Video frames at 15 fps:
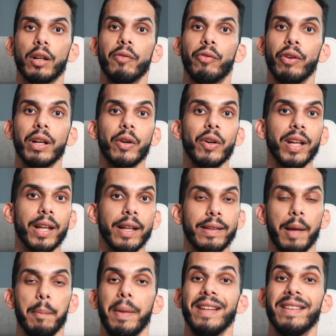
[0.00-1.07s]
configuring it
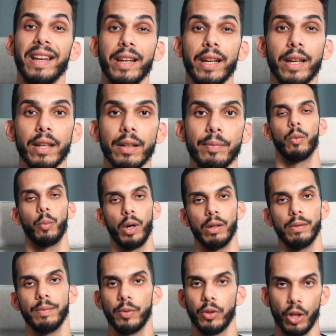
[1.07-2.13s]
and maintaining it?
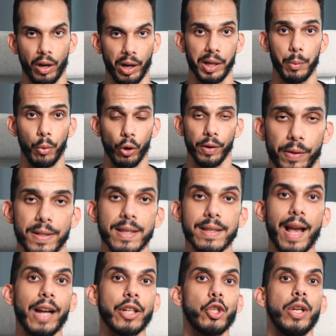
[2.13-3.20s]
Well, not anymore. This is
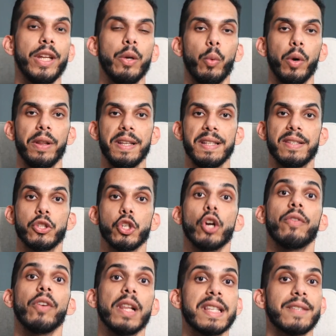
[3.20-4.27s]
actually where these
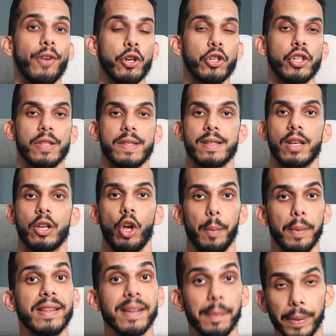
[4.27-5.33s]
serverless functions come
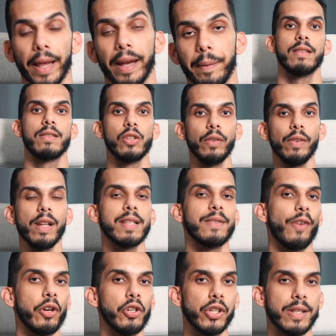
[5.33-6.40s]
into play. Serverless
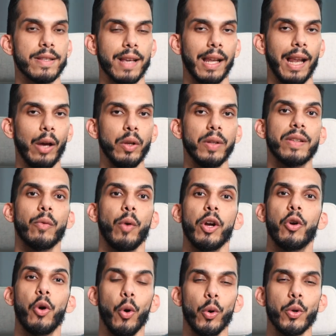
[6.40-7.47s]
functions allow you to run
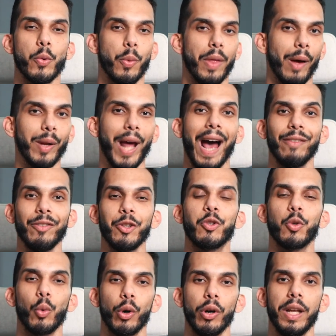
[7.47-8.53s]
code without having
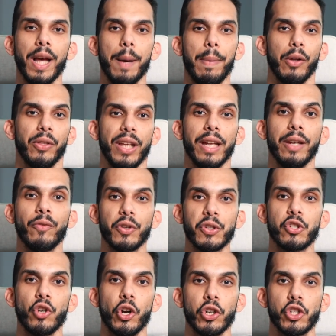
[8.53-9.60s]
to worry about the
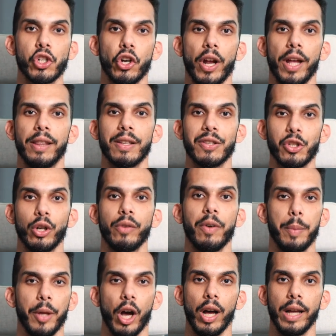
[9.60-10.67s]
infrastructure and the server
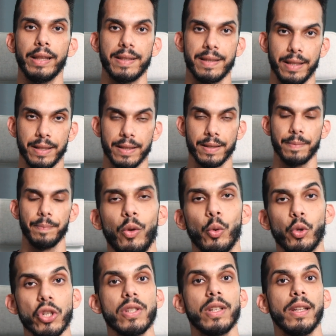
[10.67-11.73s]
behind the scenes. You
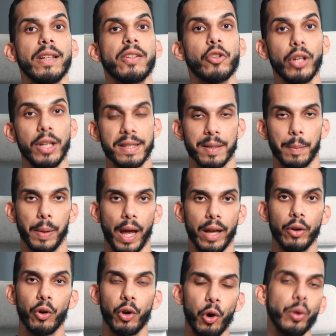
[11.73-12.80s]
just literally supply
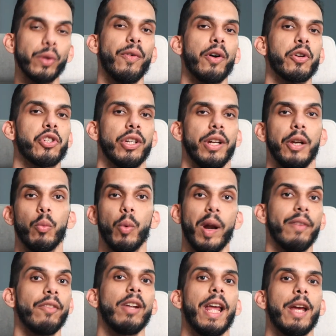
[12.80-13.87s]
your code function in
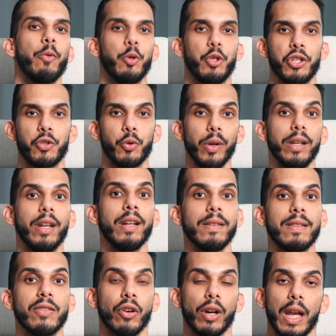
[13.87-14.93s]
whatever language just written in
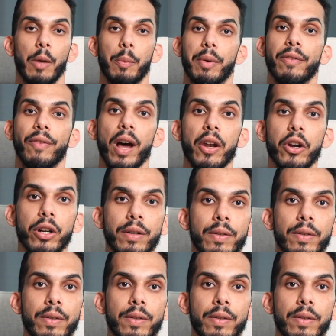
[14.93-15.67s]
to your cloud provider